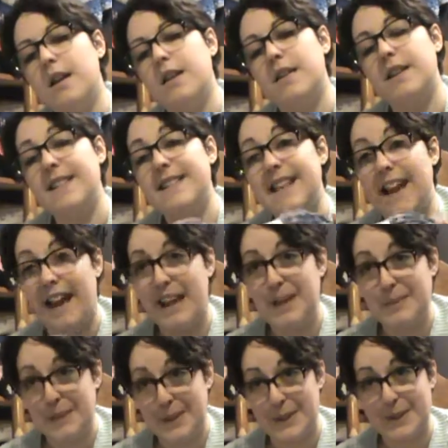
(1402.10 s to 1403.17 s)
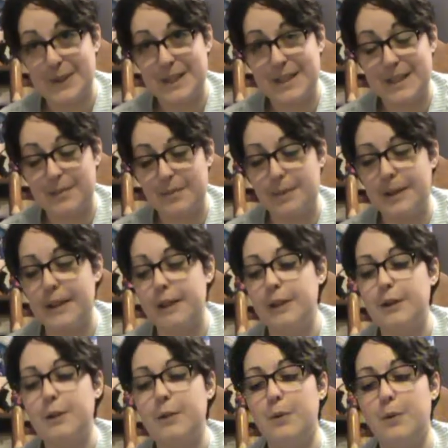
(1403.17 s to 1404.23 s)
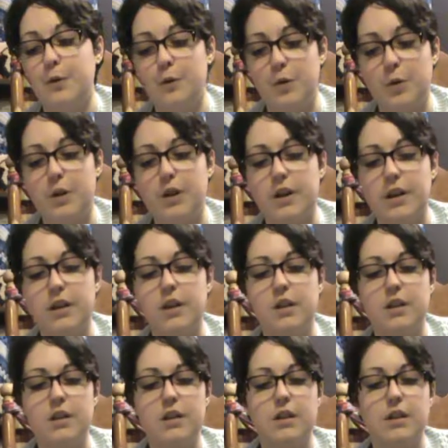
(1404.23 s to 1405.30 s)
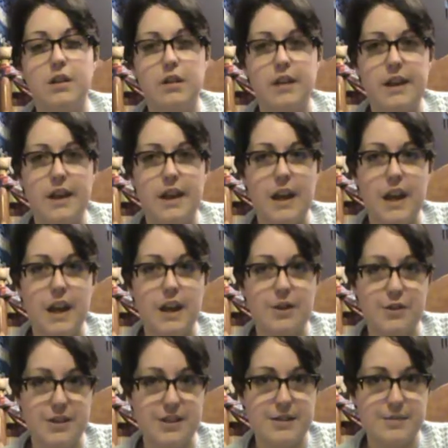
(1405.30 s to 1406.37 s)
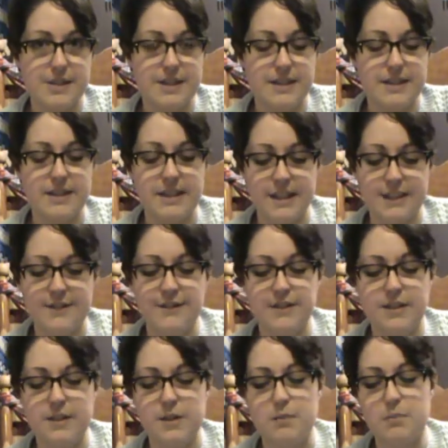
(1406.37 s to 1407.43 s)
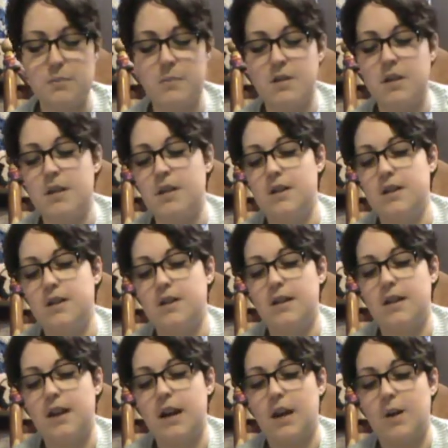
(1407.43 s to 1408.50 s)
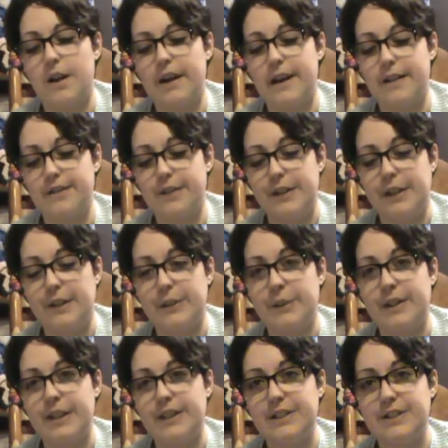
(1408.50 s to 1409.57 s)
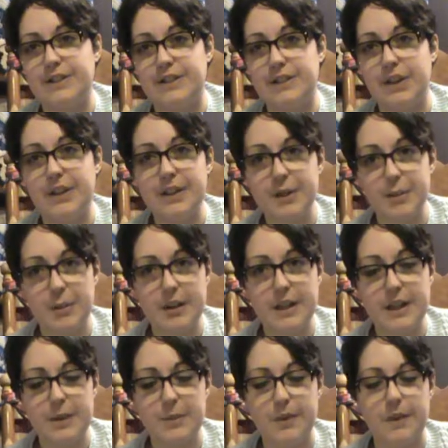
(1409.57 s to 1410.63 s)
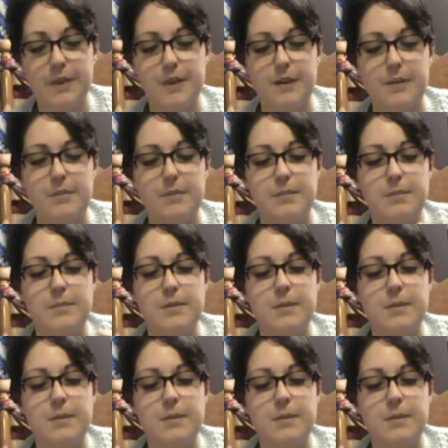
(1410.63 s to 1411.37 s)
These had been going to be for a Christmas gift. However, when I started working with them,